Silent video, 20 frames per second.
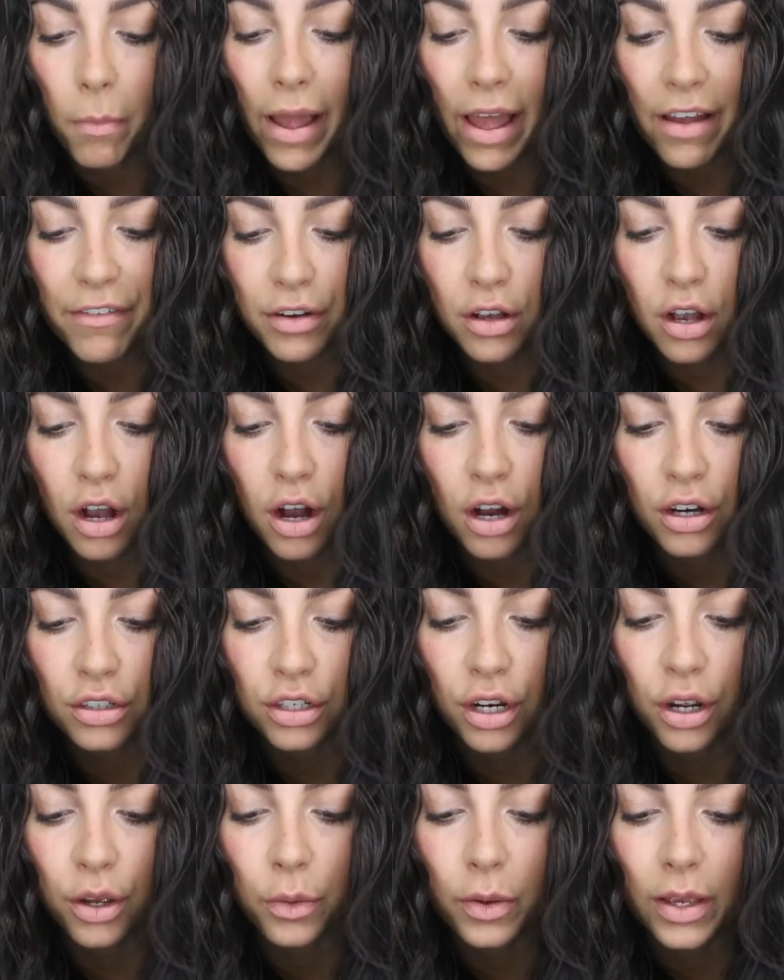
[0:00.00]
my
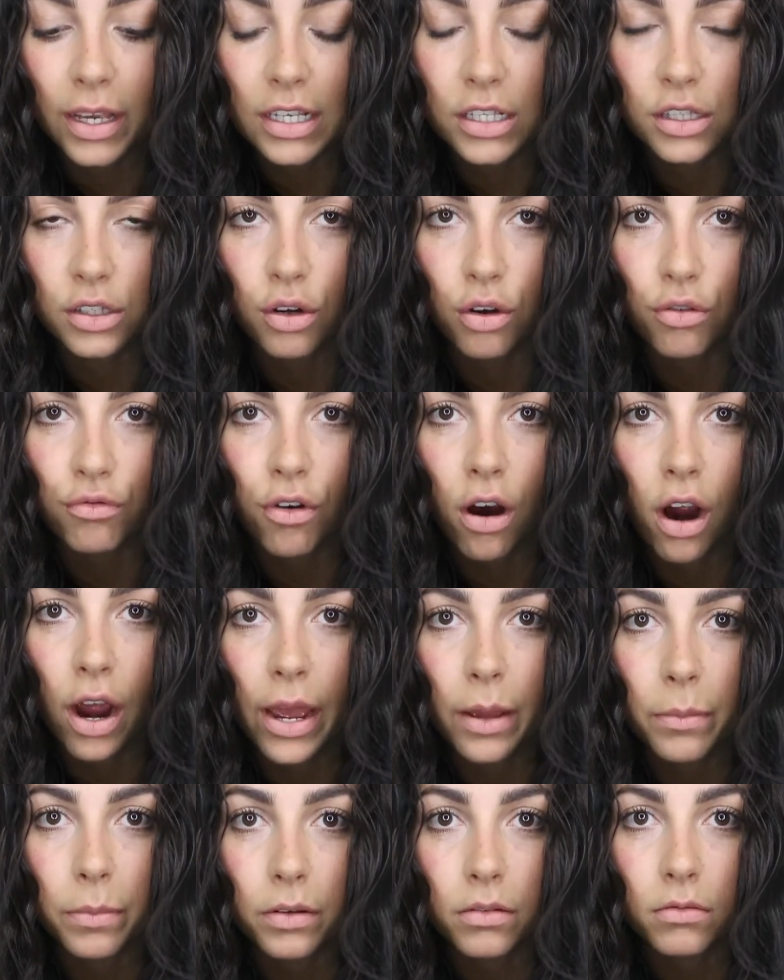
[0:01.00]
avocado is not
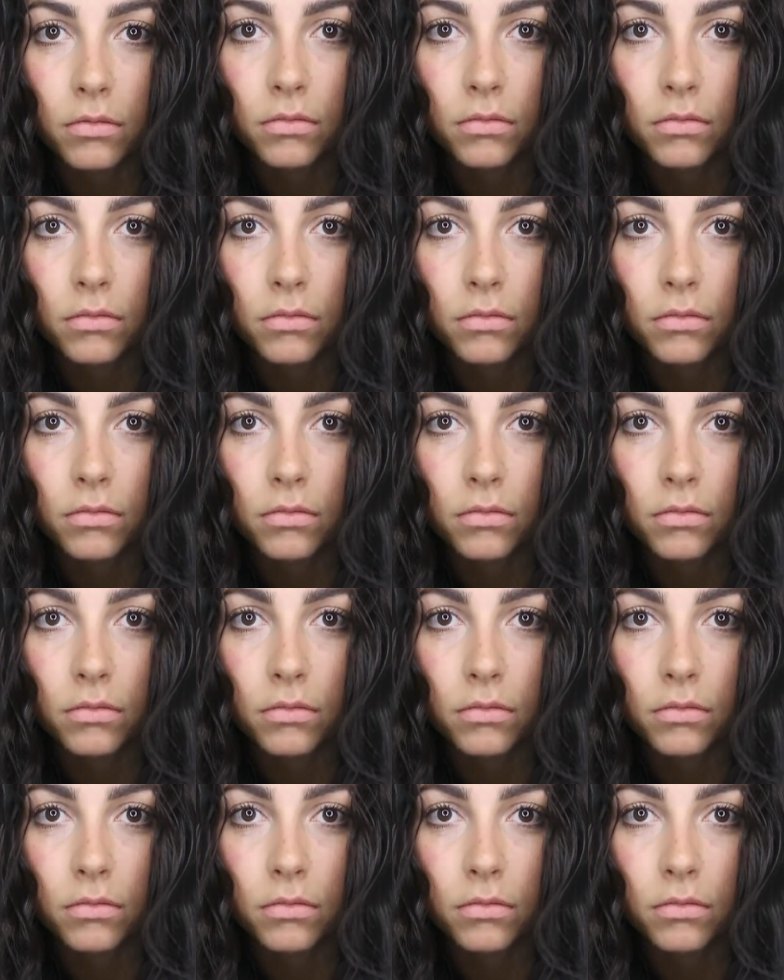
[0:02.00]
ripe.